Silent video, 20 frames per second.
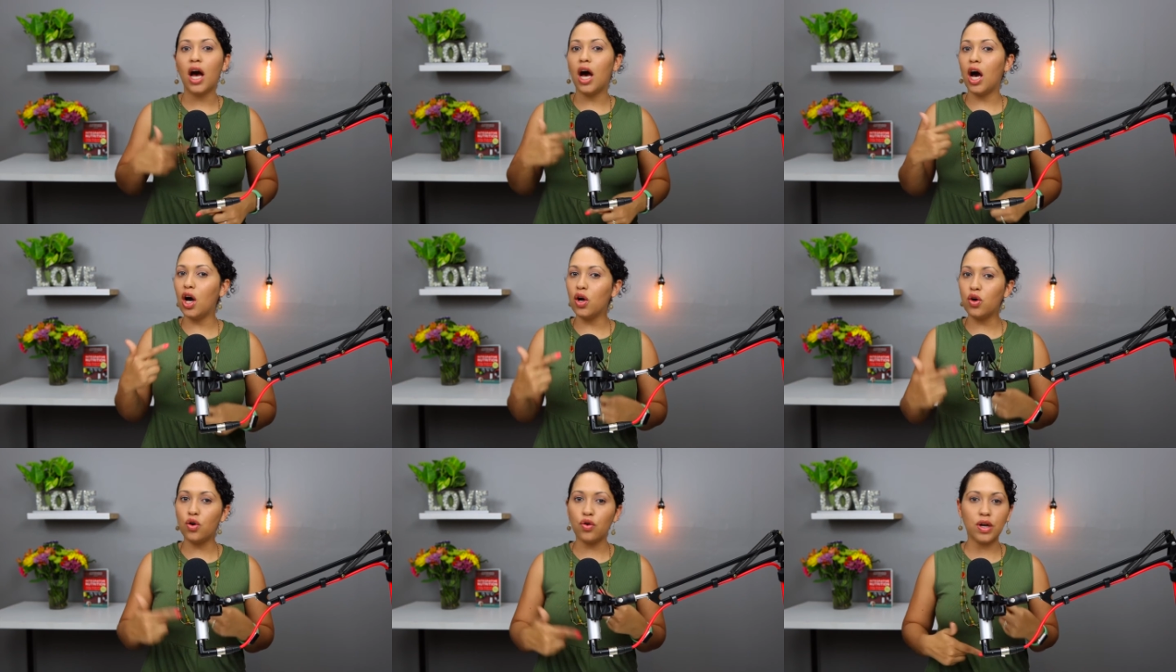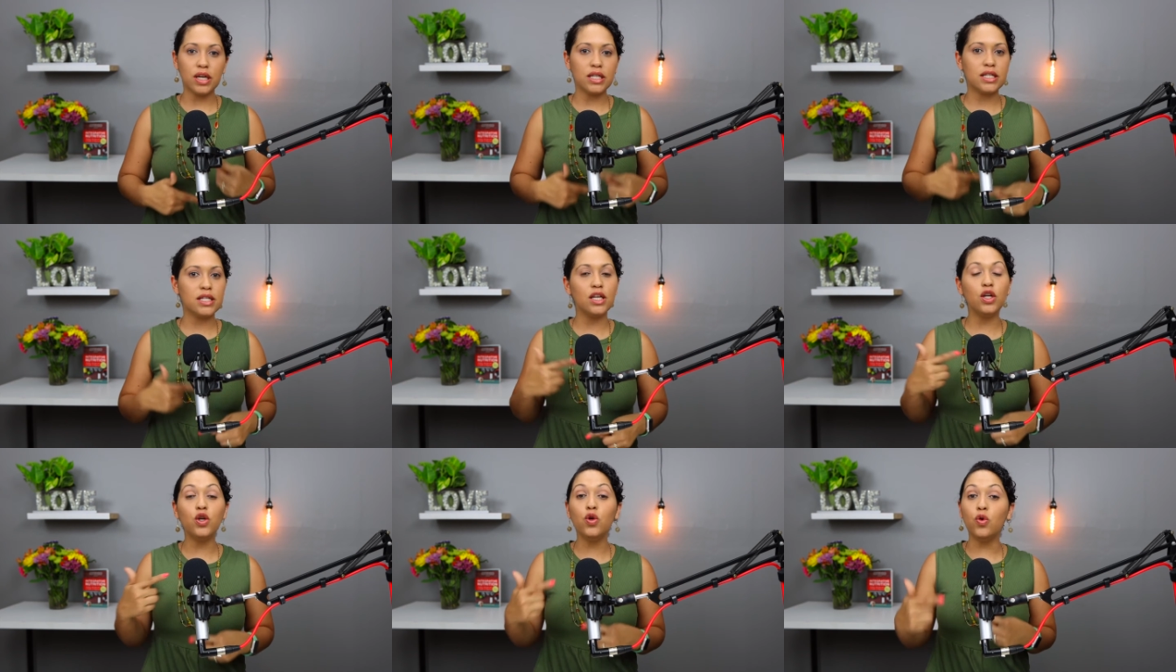a
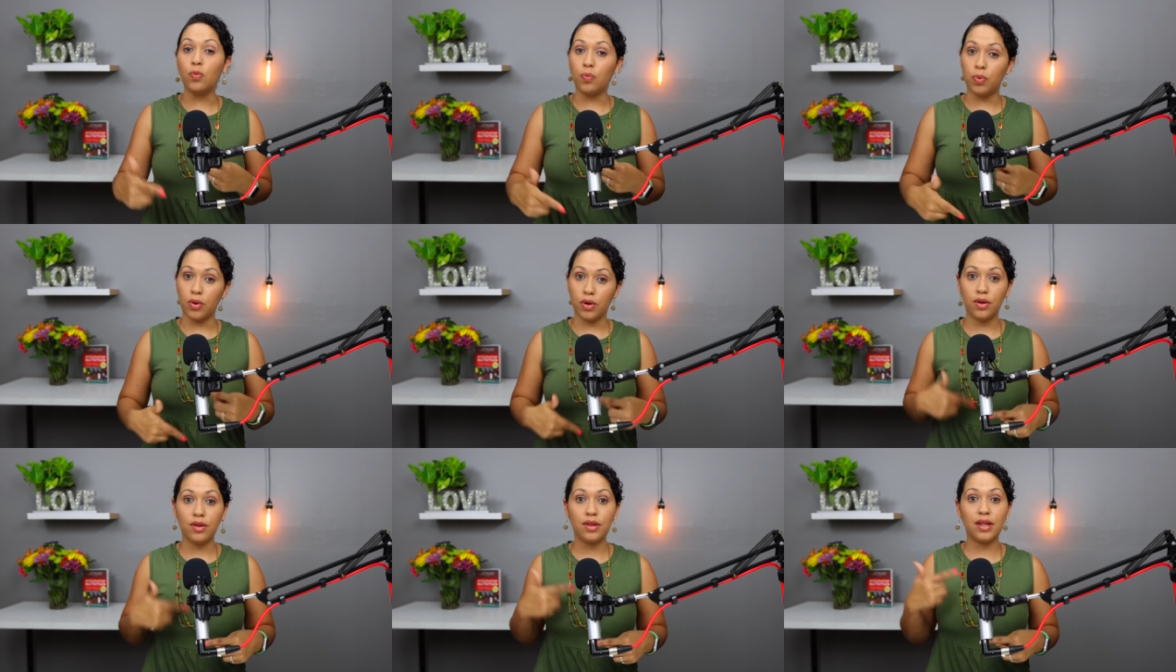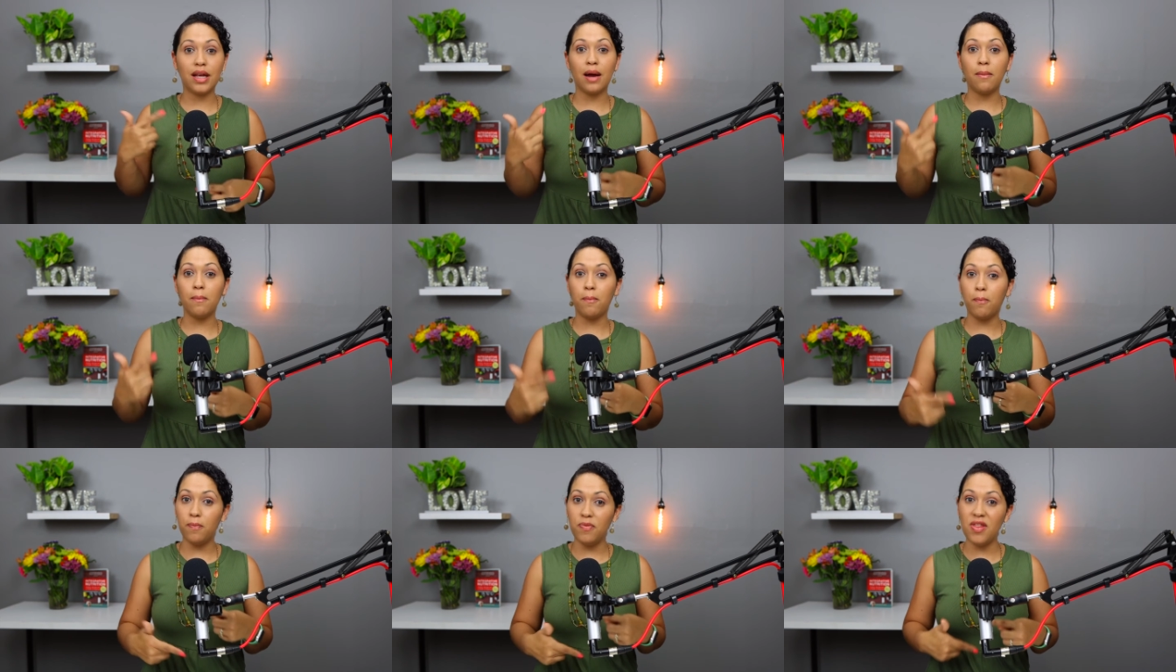crazy loop that
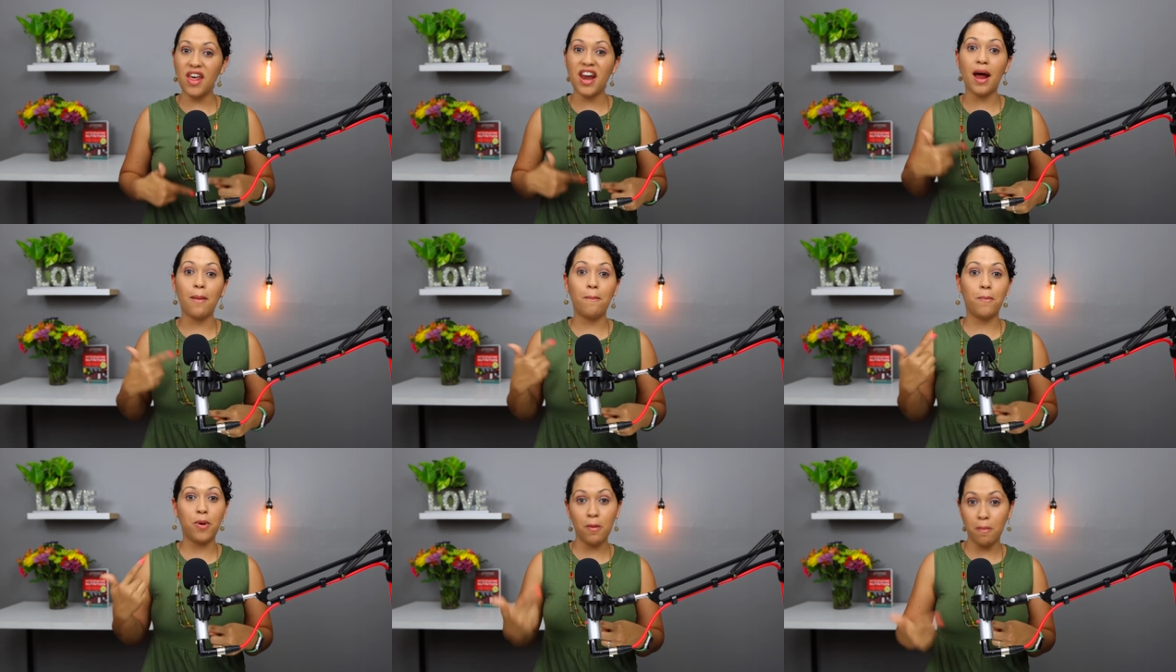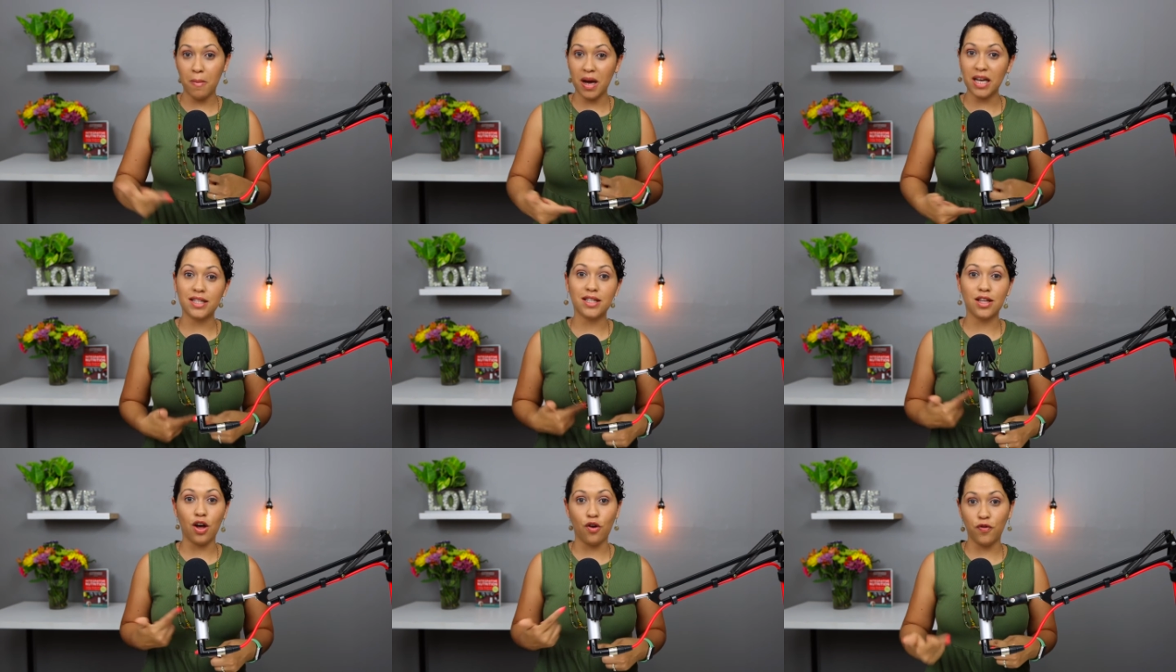I'm that I put
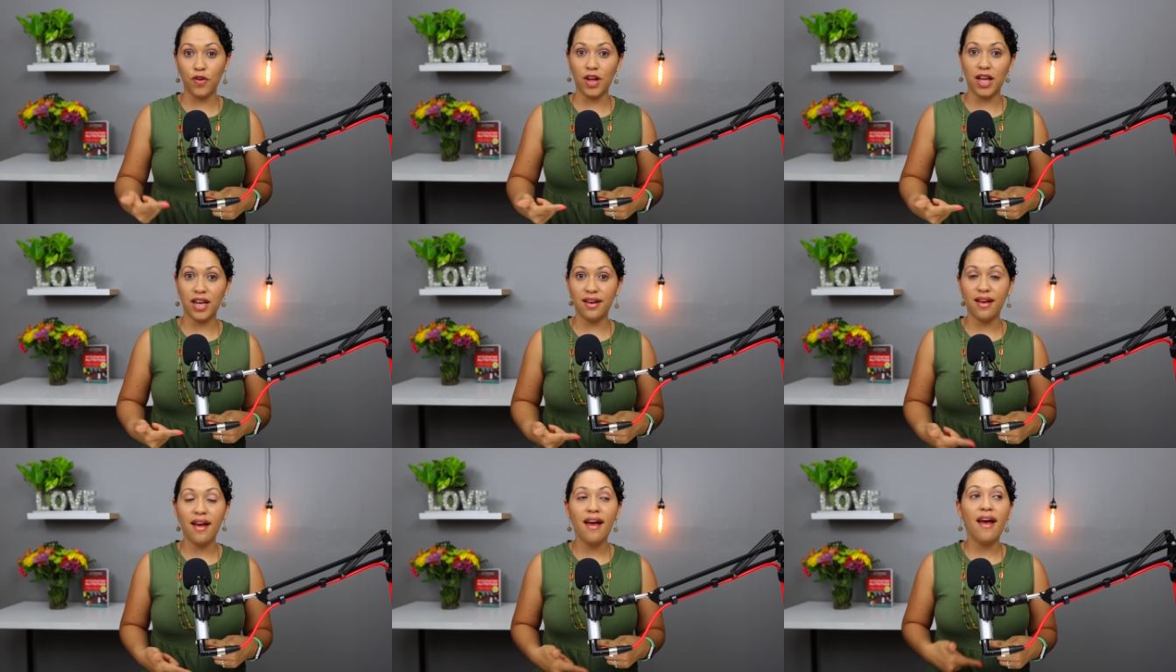myself in.